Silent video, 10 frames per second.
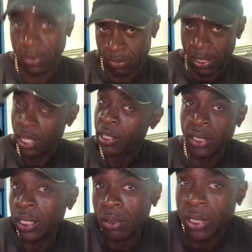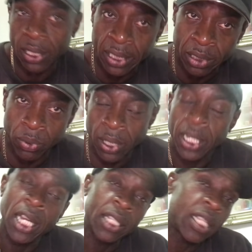right? None of those guys need to work.
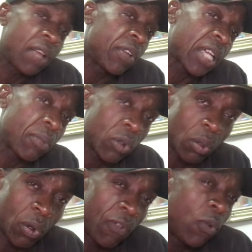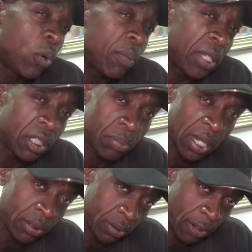David Cameron got, what, £40 million,
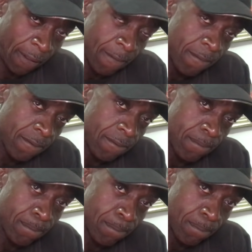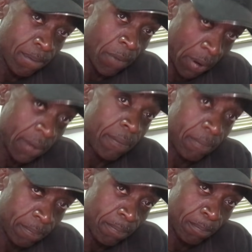right?
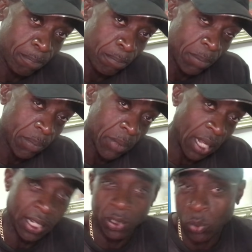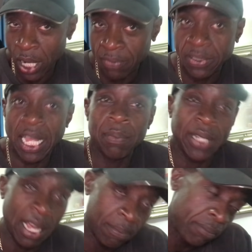And his wife, Sam
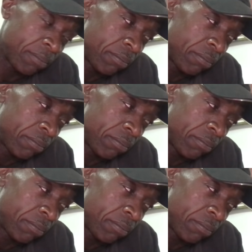Cam,